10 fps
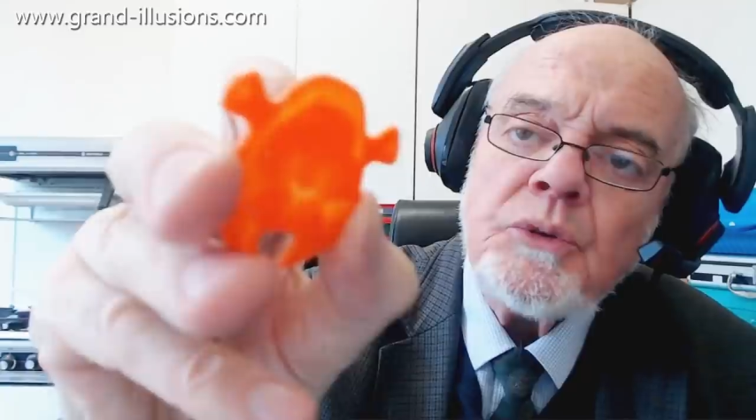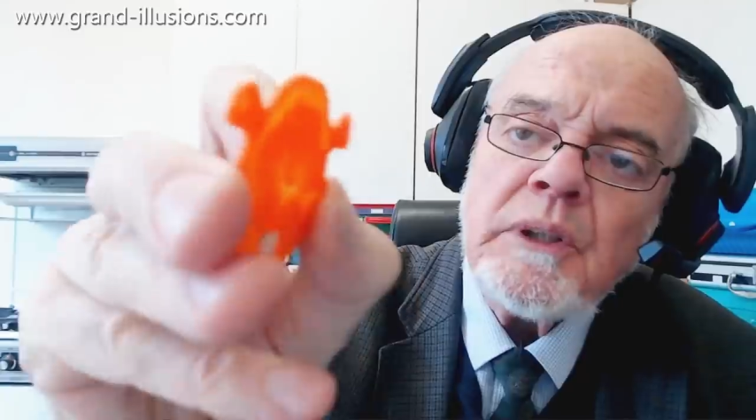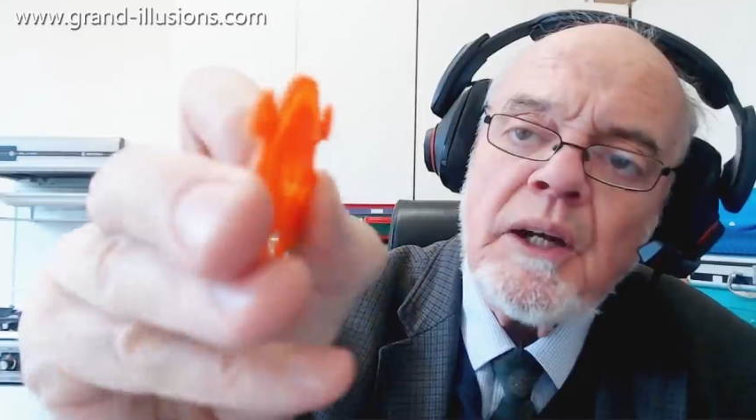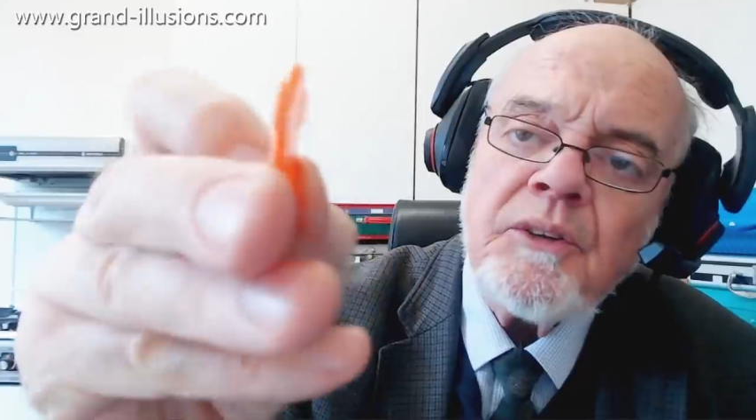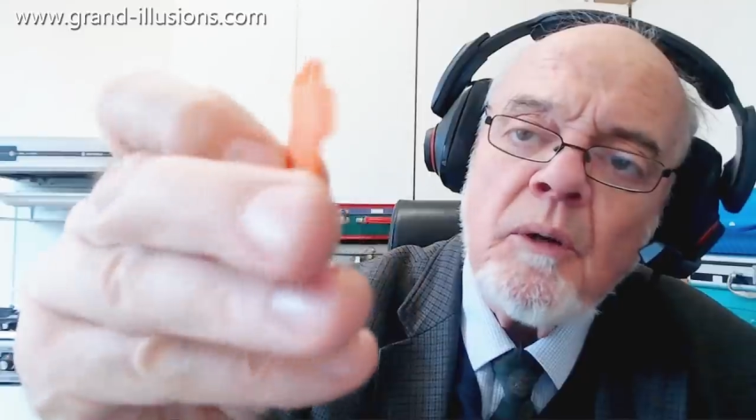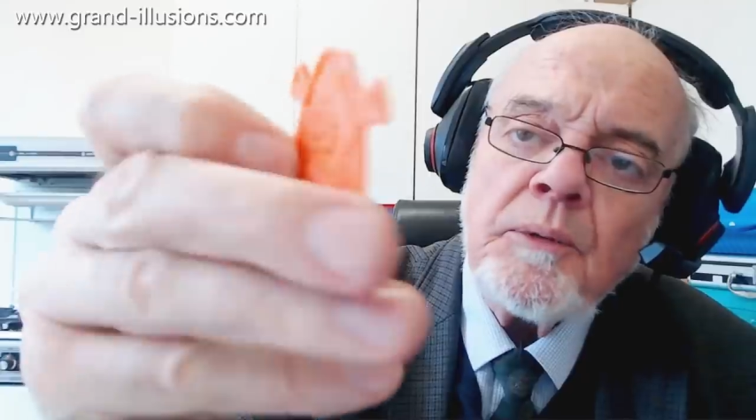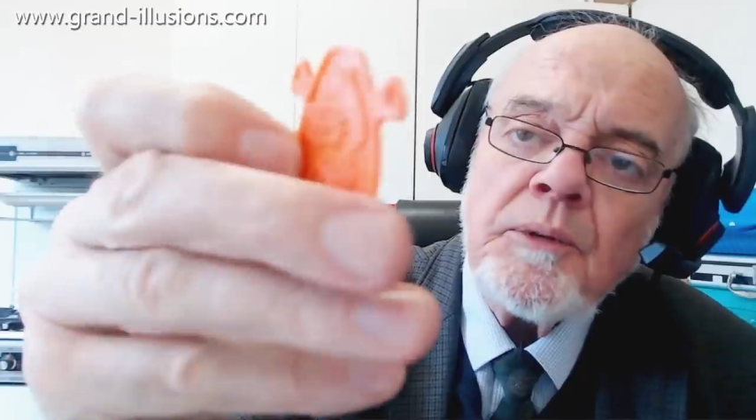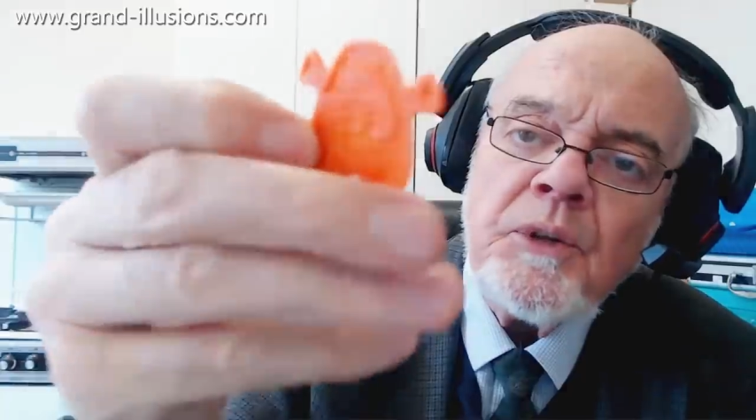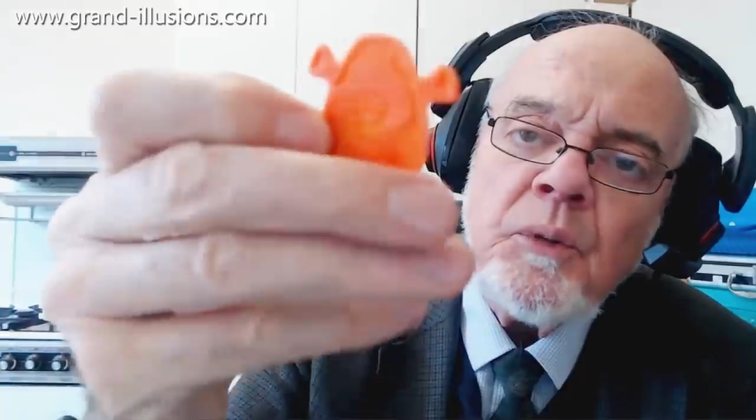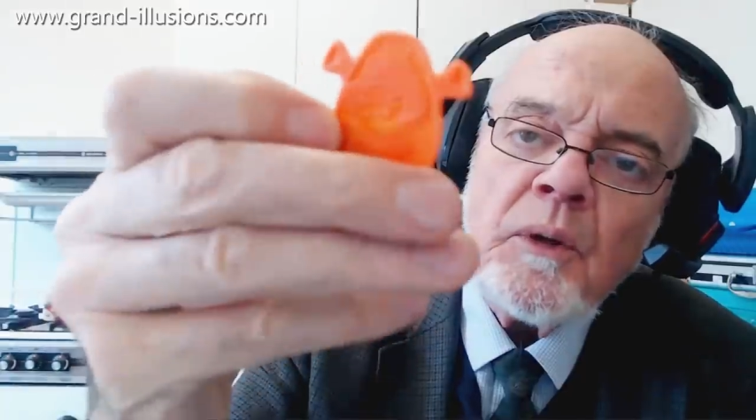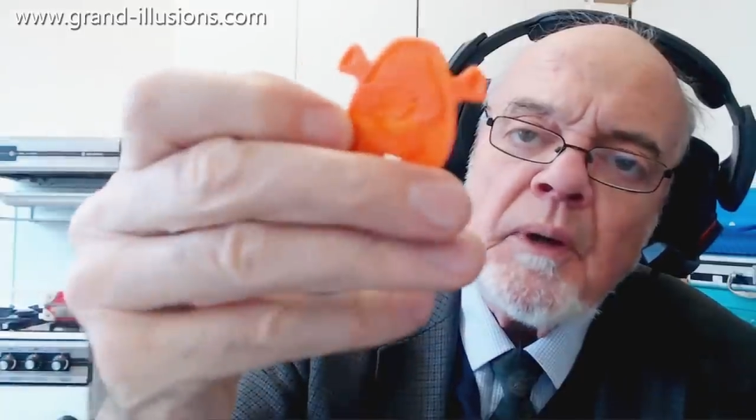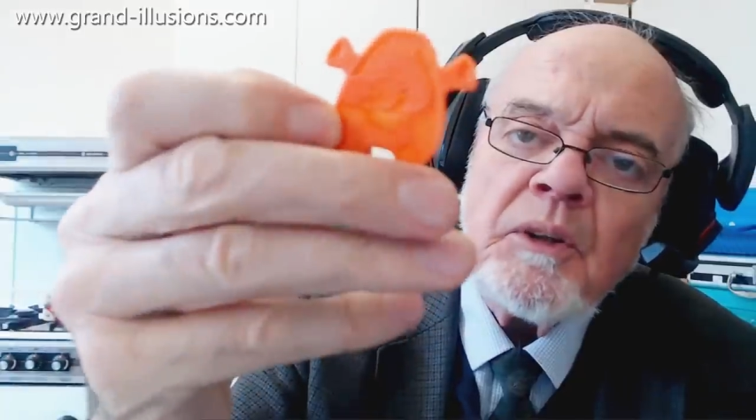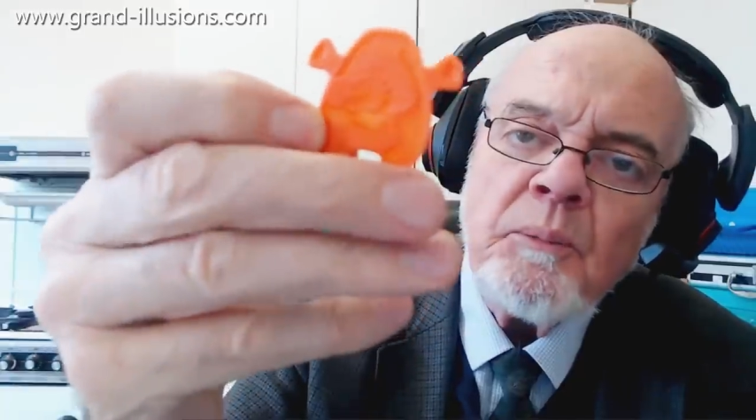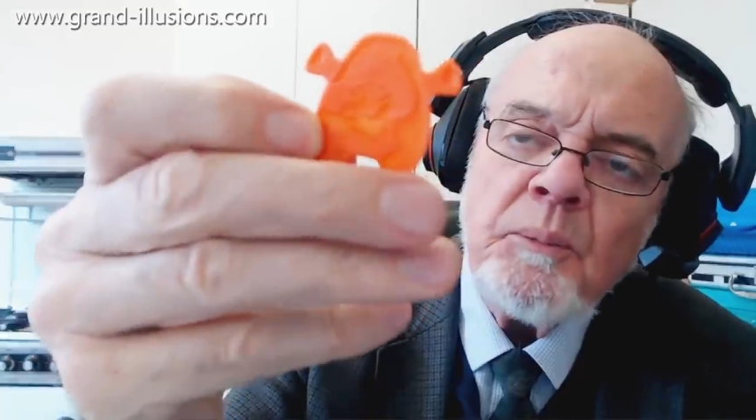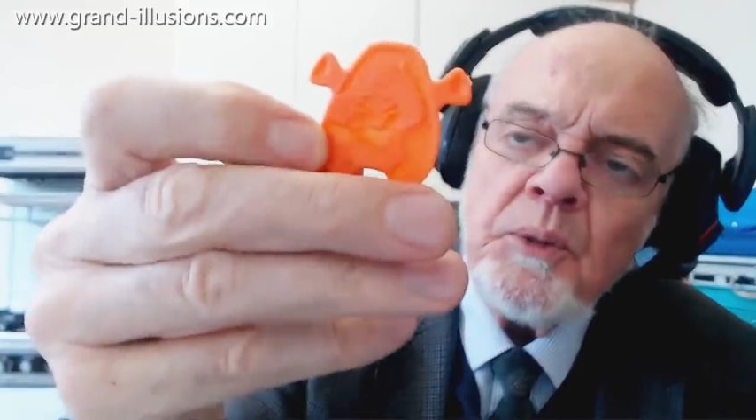it lights up, but this one
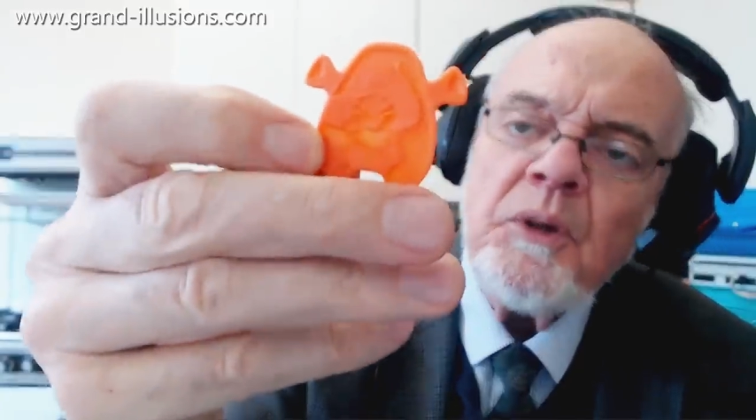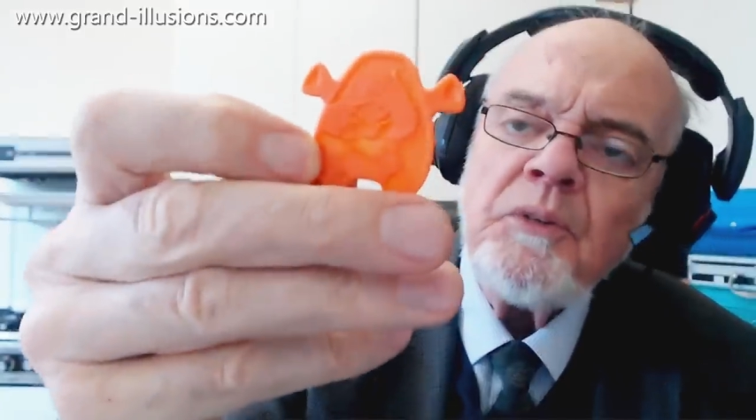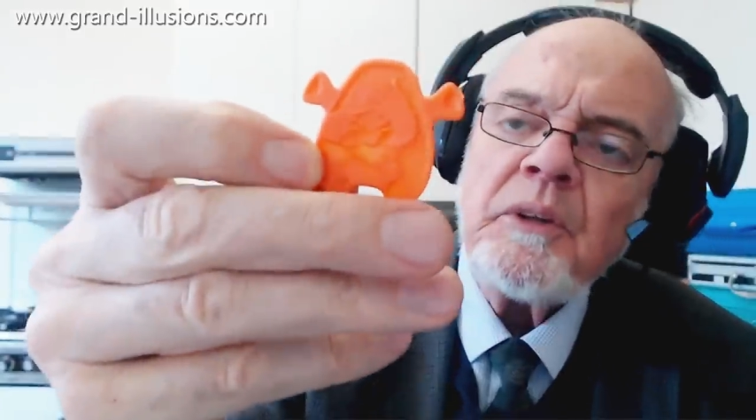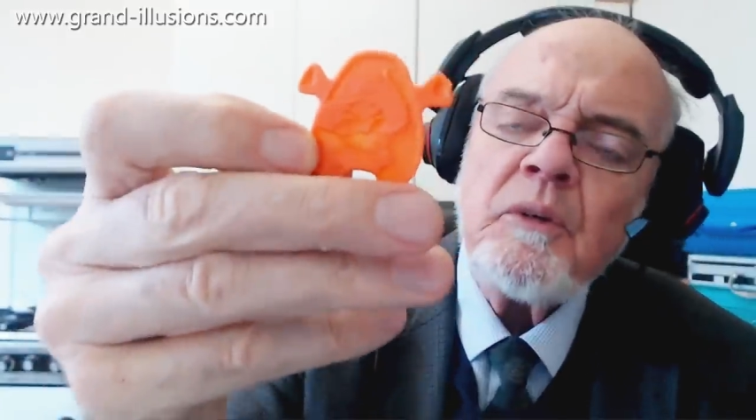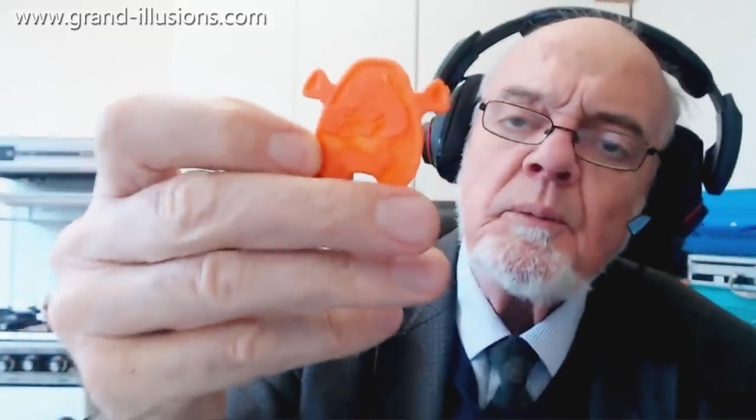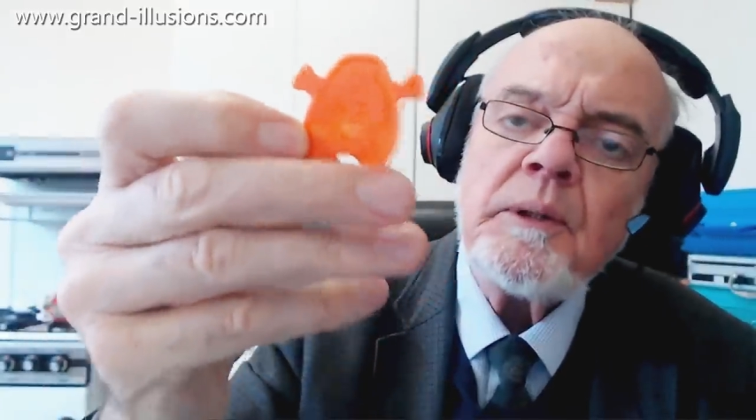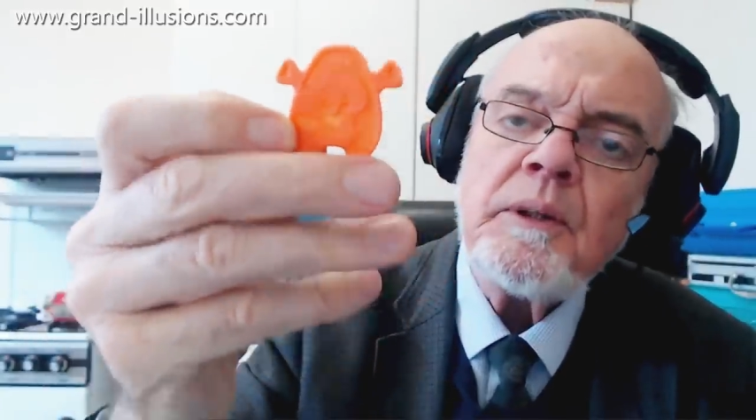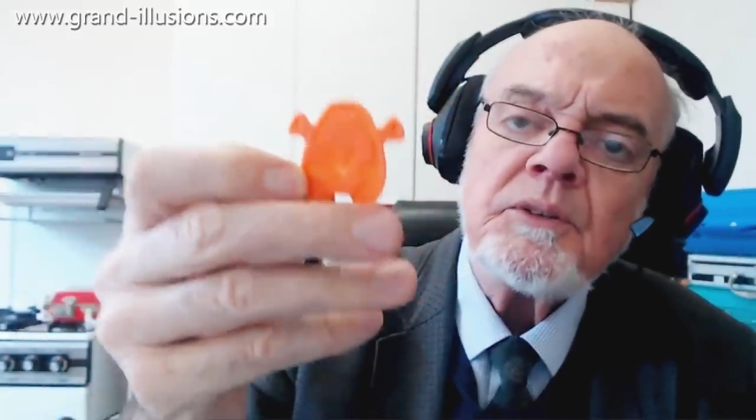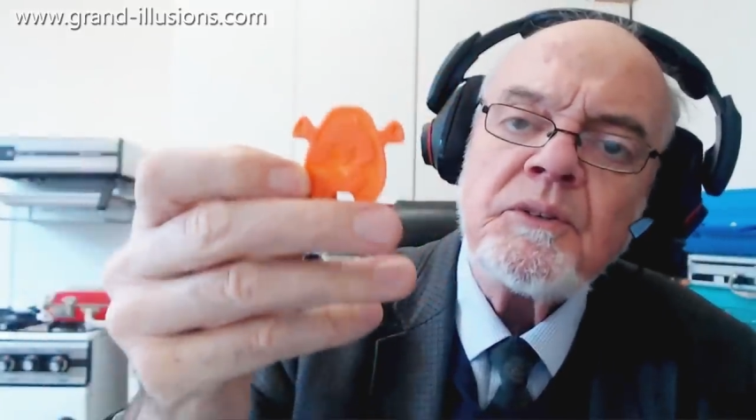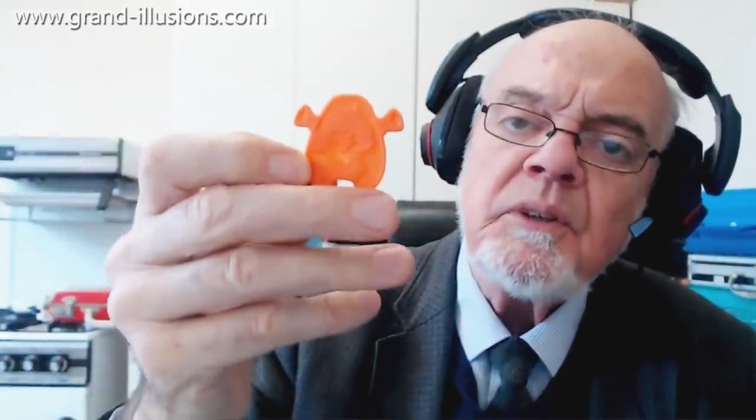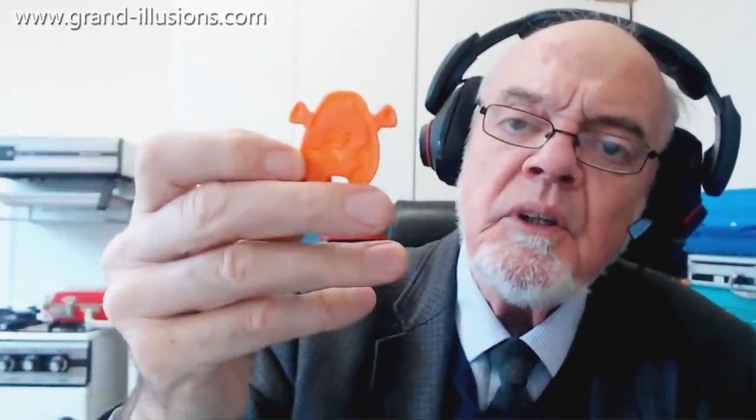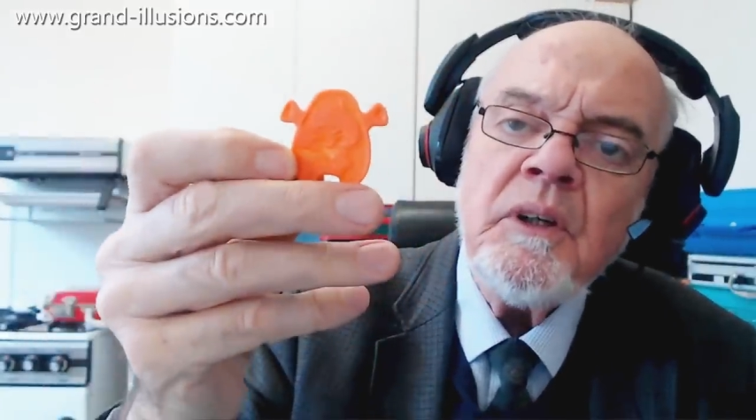makes a perfect reproduction.